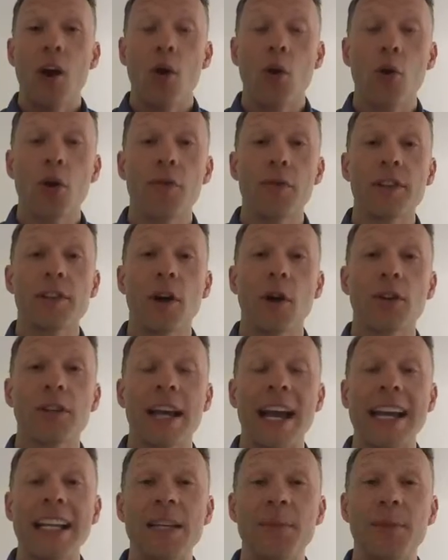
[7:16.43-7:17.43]
All the
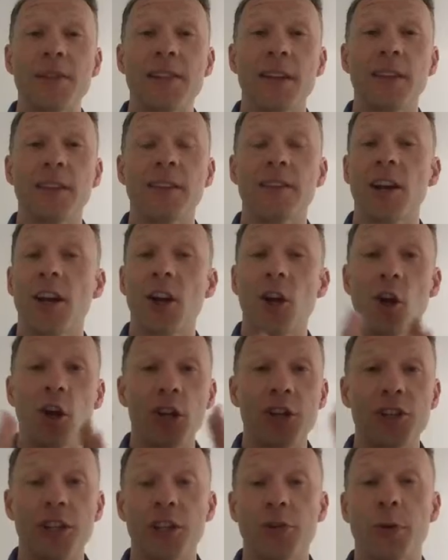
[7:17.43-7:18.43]
results are 80%
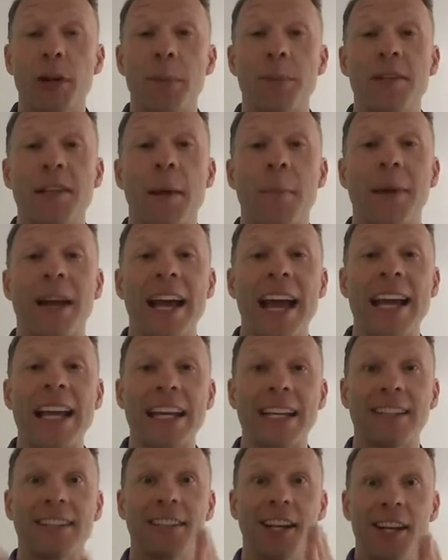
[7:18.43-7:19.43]
psychology, 20%
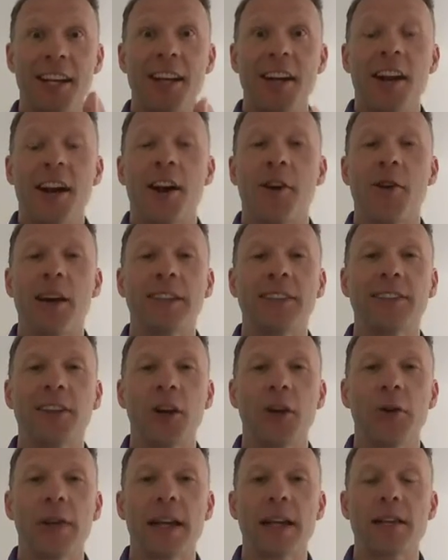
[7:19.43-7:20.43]
mechanics. All right,
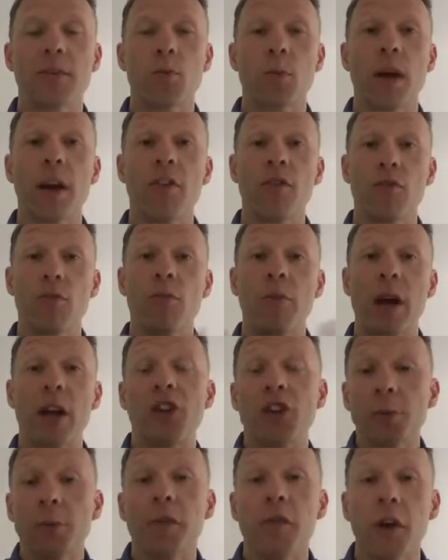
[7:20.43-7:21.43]
so that's
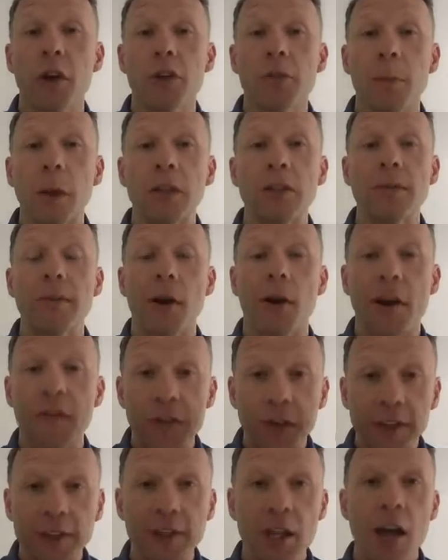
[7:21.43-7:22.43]
where should we focus most of our
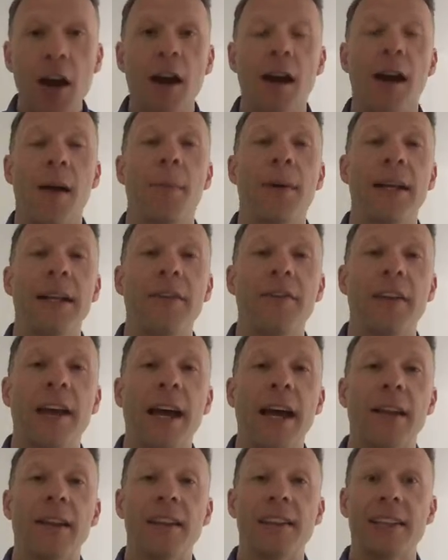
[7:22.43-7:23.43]
efforts? I believe
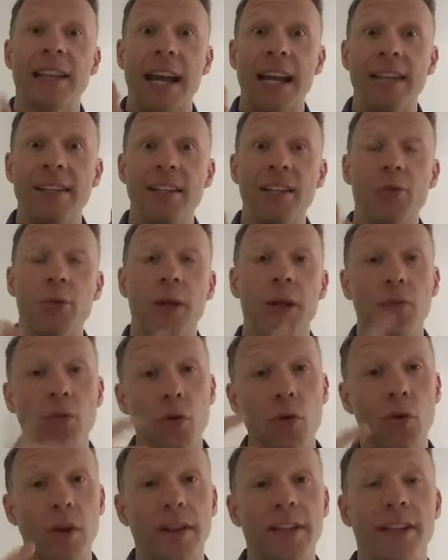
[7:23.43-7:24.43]
there. That's the 80-20
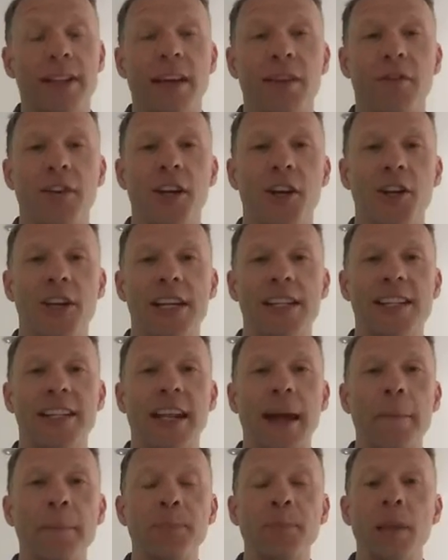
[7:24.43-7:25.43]
rule. I did that video
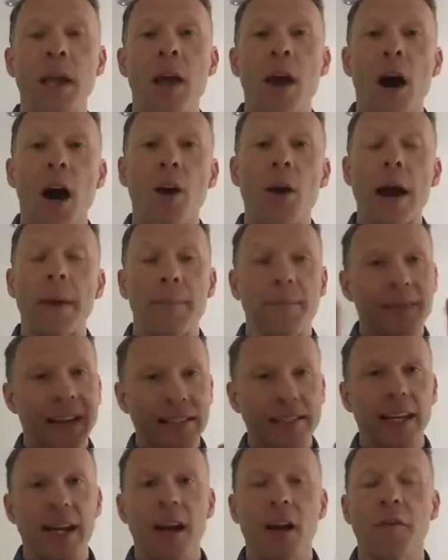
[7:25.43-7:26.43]
yesterday. All right,
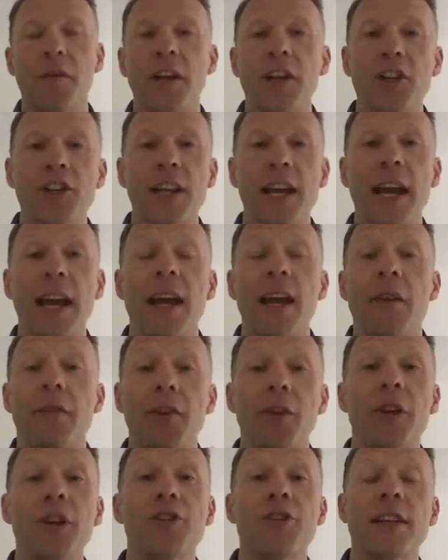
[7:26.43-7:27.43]
that's it. I'll finish there.
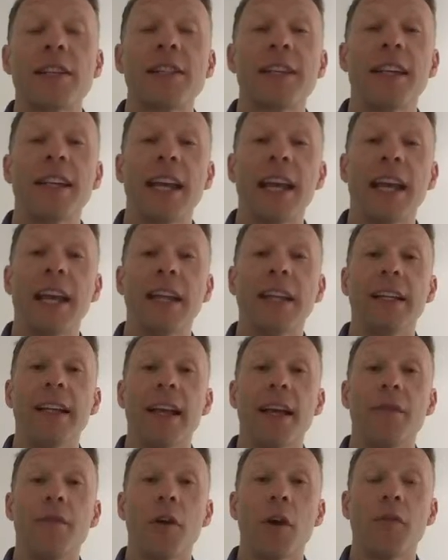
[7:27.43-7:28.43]
If you're interested in
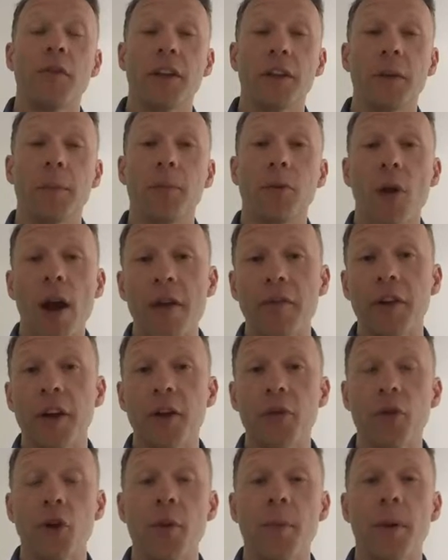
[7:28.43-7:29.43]
getting involved in the
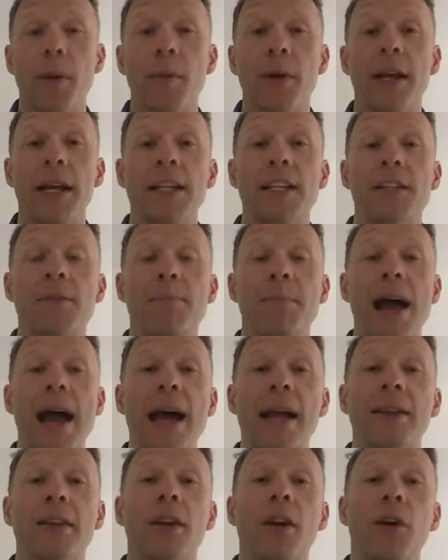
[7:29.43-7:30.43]
private group, and we'll
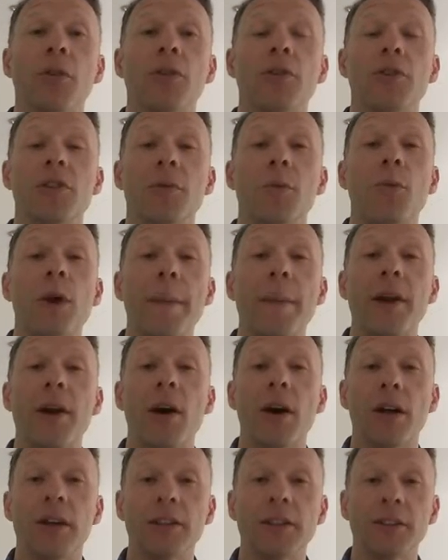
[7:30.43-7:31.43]
expand, and I'll do some
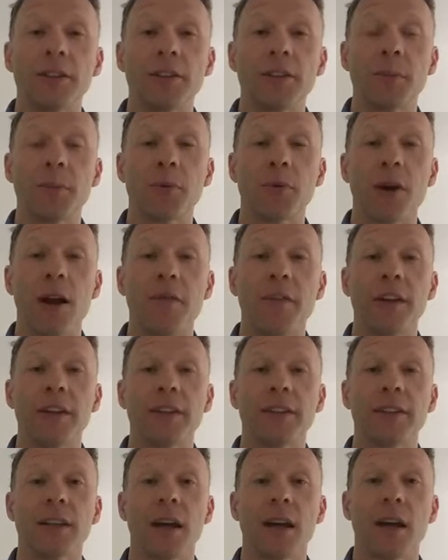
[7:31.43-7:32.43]
webinars and some
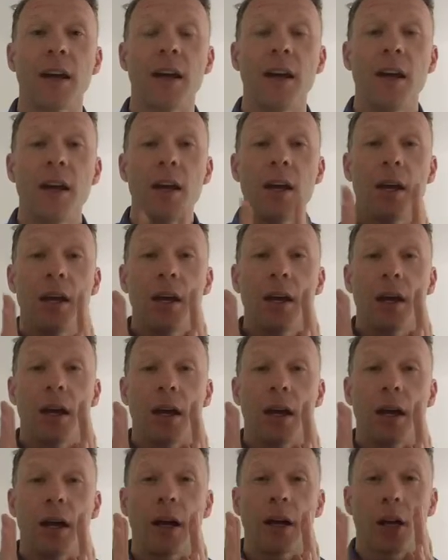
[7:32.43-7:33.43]
private
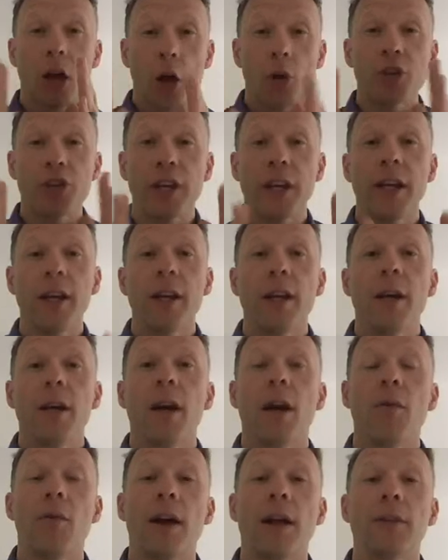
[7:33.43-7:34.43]
coaching
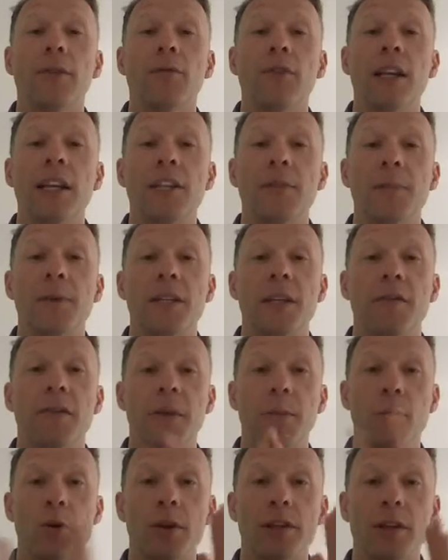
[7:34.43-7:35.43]
around really
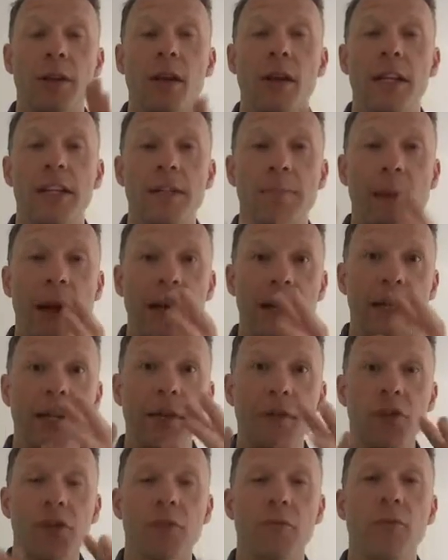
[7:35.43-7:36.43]
specific points, and I'll expand and
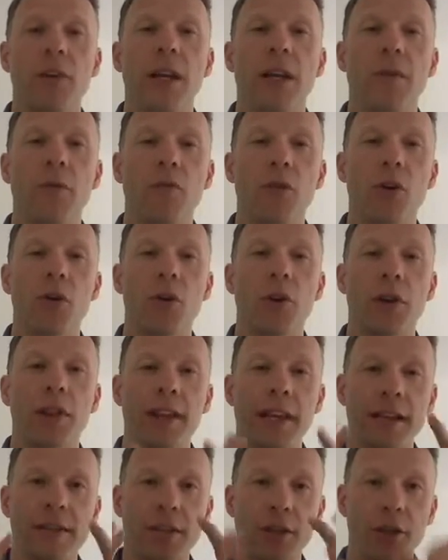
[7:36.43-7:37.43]
give you some real good
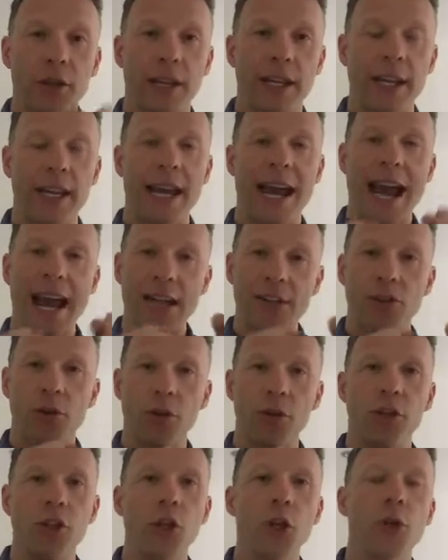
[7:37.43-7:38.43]
things that you can get your hands
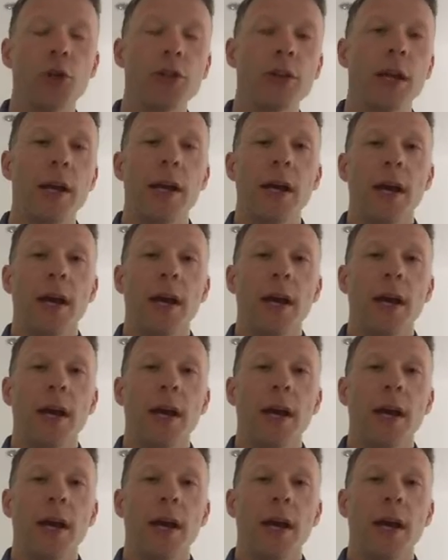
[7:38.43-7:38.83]
on and use.